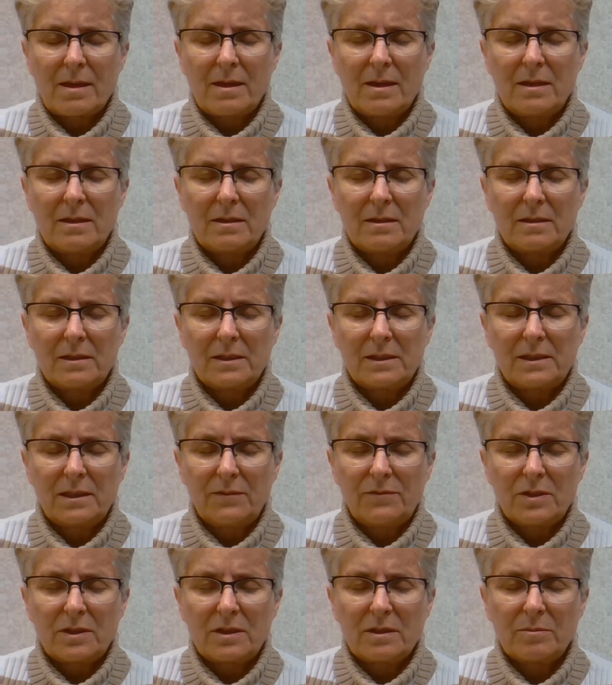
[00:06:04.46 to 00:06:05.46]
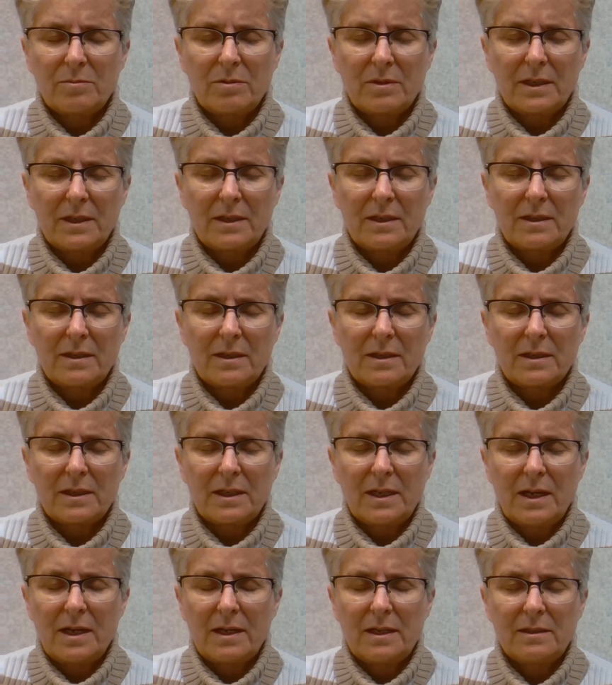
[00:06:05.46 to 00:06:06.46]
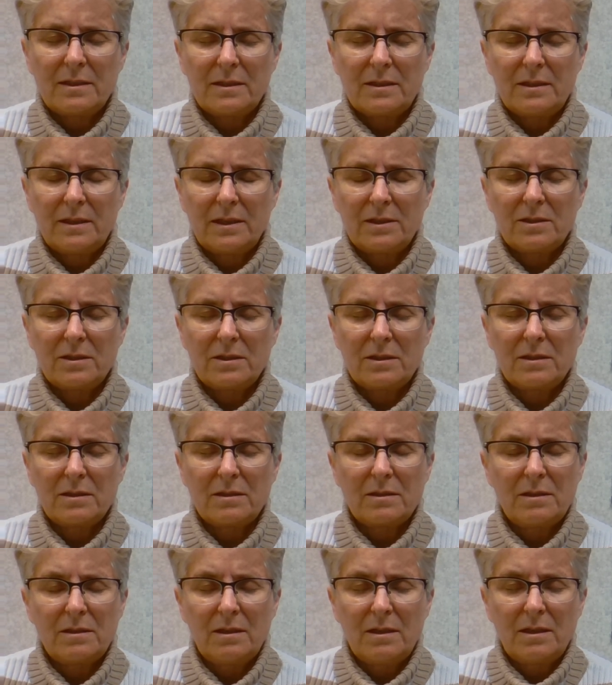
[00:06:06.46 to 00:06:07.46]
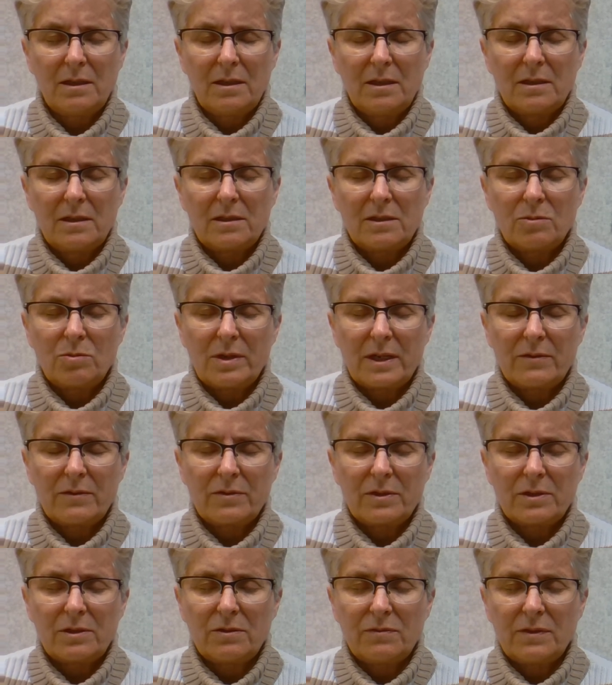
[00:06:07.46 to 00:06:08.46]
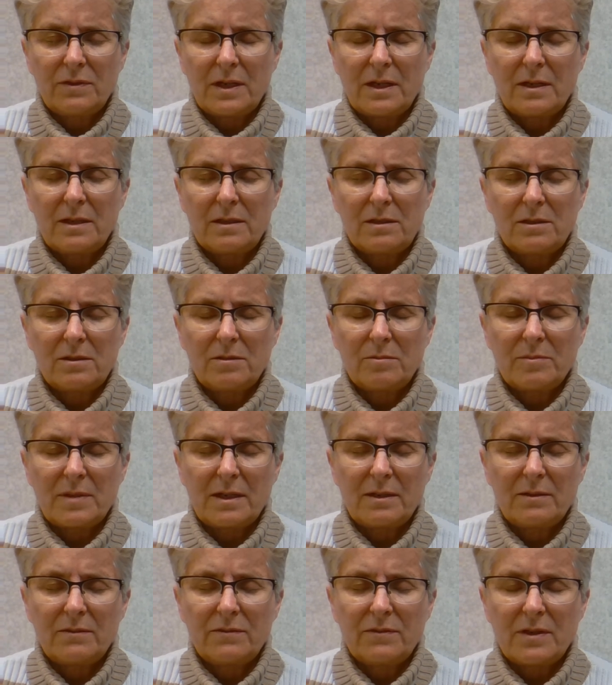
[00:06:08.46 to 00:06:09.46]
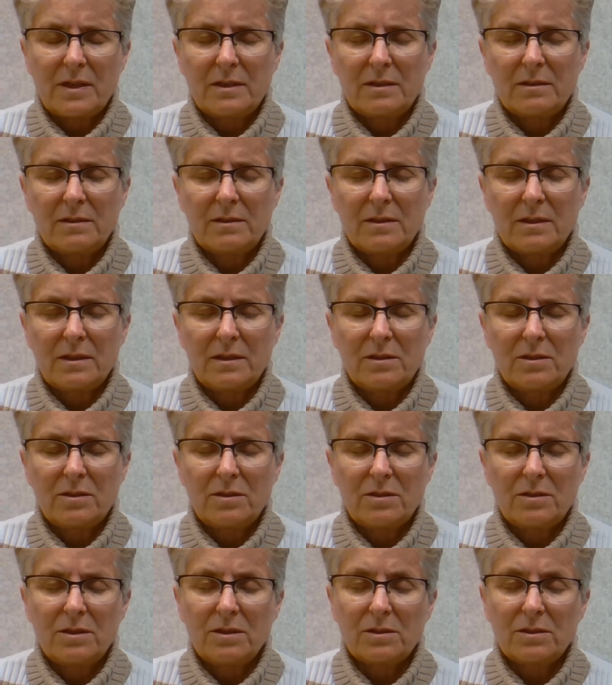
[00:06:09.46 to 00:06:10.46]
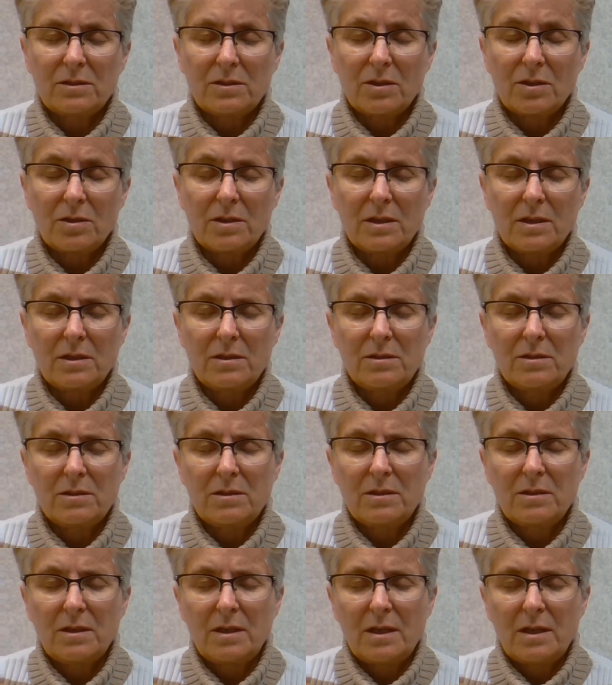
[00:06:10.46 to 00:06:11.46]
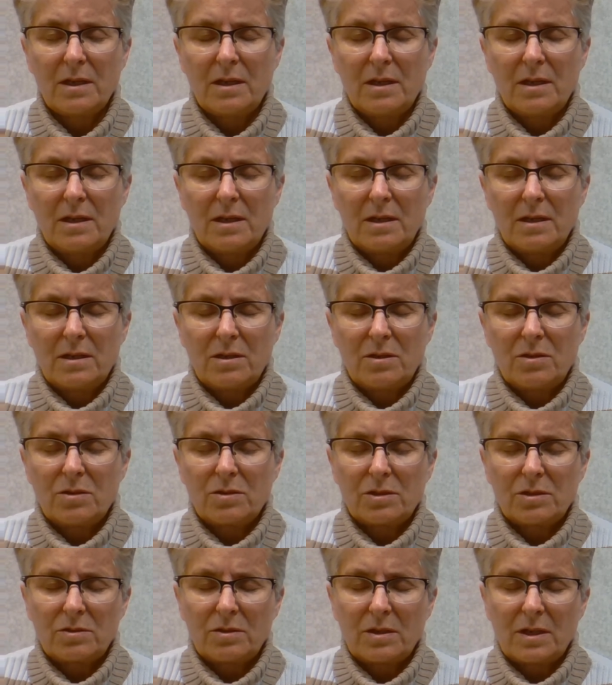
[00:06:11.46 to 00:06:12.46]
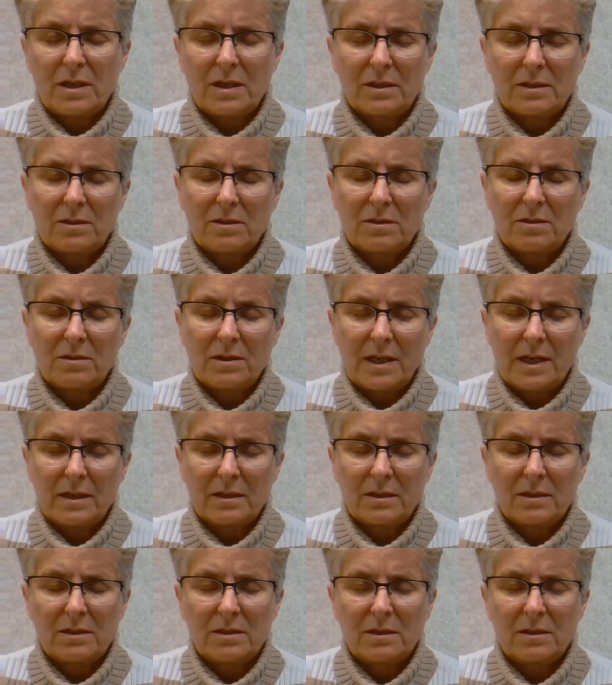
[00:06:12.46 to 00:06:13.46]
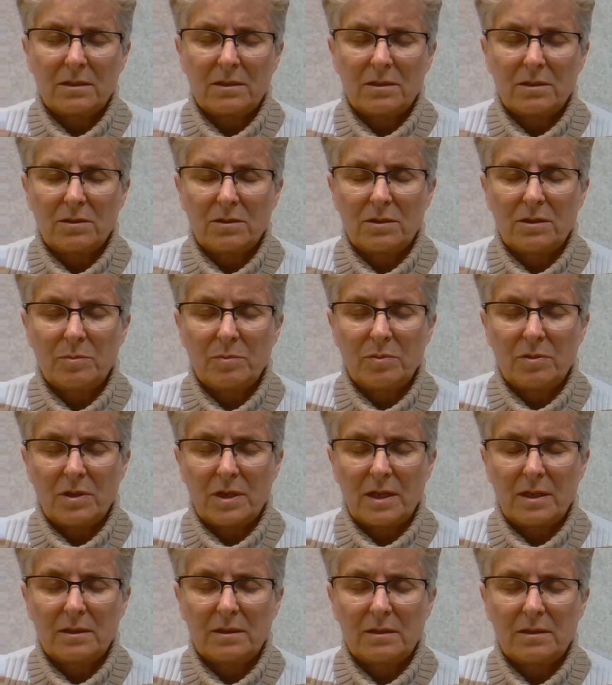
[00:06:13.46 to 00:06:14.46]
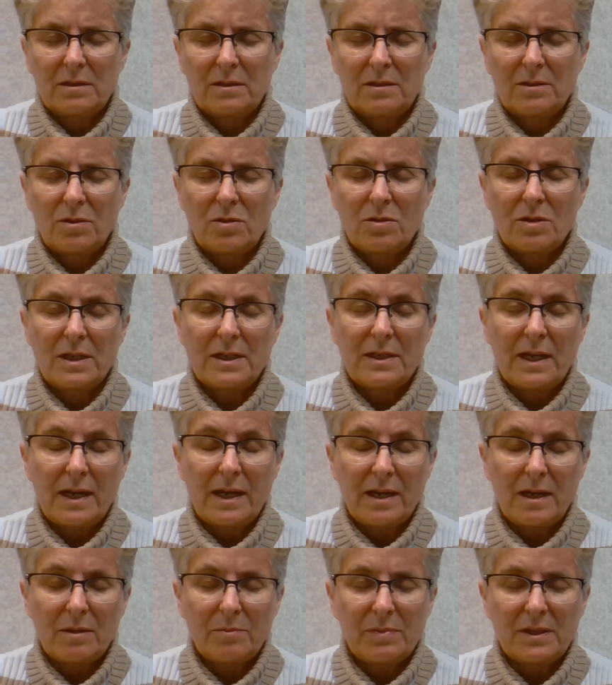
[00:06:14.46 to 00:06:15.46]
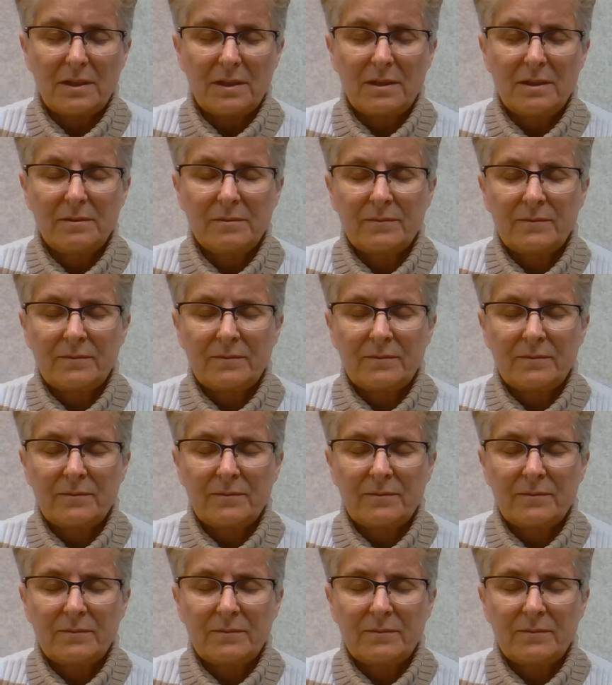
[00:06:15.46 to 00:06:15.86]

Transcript: And see if you can bring a kind attention to whatever you find. You might find that you're discouraged or stressed or anxious or depressed or unhappy.